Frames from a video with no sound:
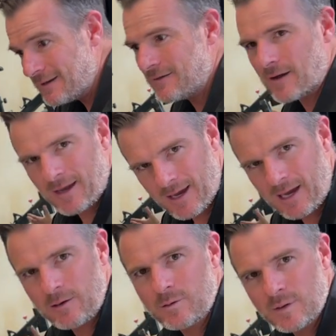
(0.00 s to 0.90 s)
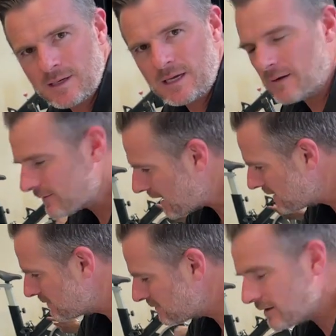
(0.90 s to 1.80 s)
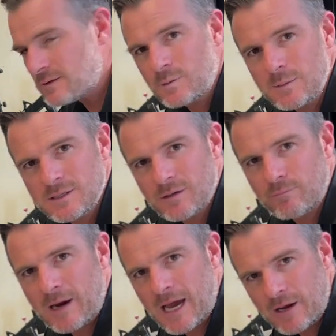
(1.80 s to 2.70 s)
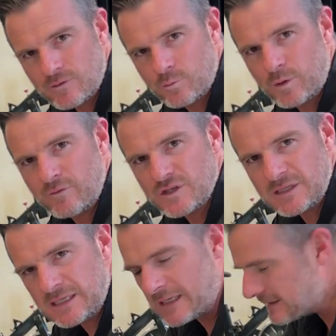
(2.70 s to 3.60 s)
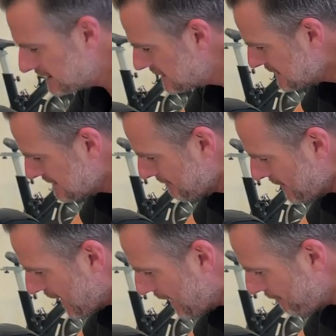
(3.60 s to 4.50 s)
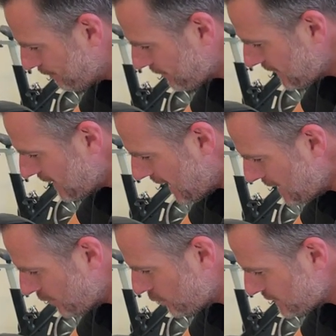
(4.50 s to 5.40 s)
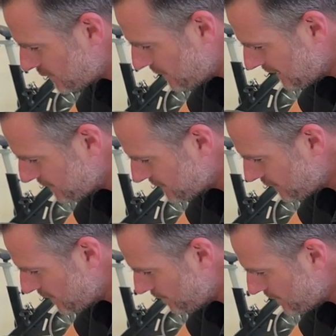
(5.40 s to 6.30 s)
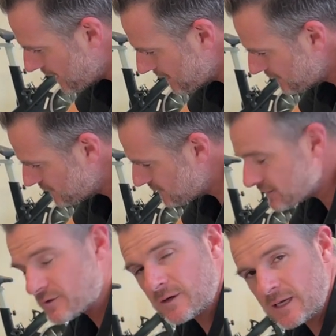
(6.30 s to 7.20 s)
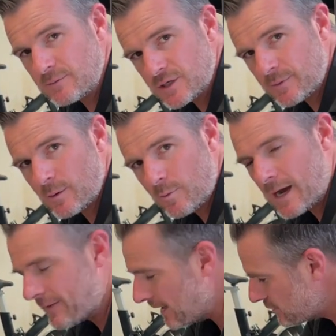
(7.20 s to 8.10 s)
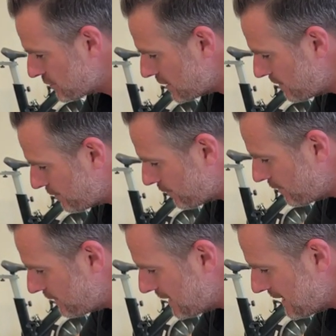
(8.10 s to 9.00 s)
you go, hey, look at my knee, I've gained 20% of range or whatever she needs. And of course, there'll be limits on it, but she's just got to keep chipping away at that to try and improve